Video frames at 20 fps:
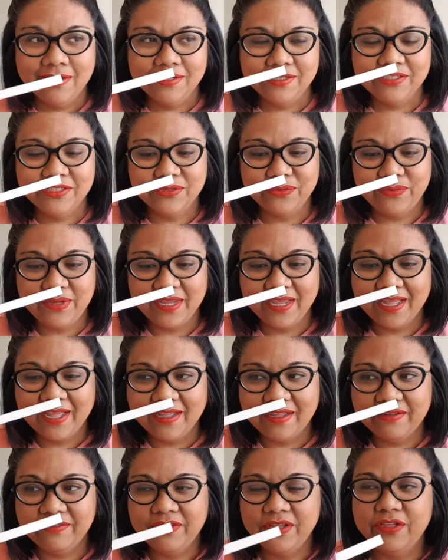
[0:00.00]
So we
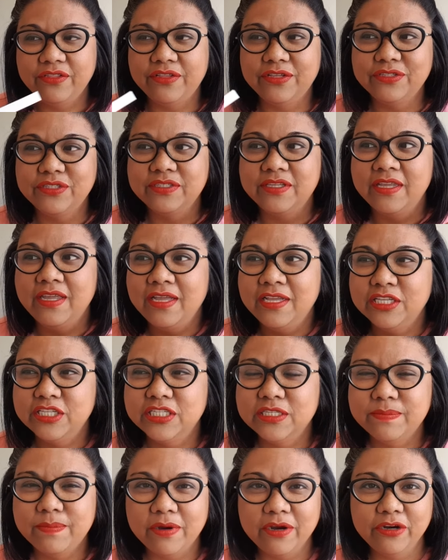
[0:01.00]
have this
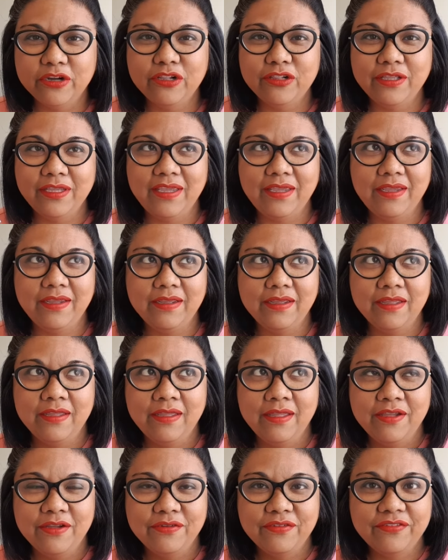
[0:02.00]
sparkling,
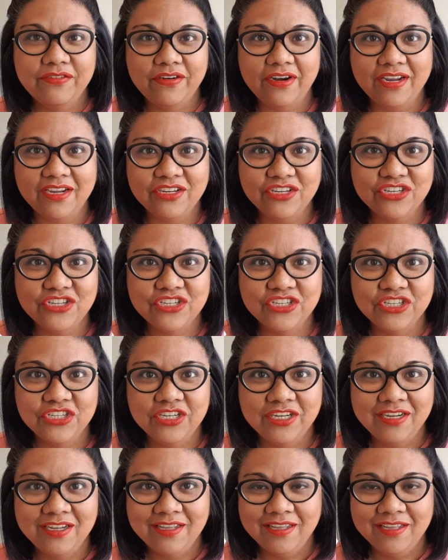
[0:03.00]
fresh,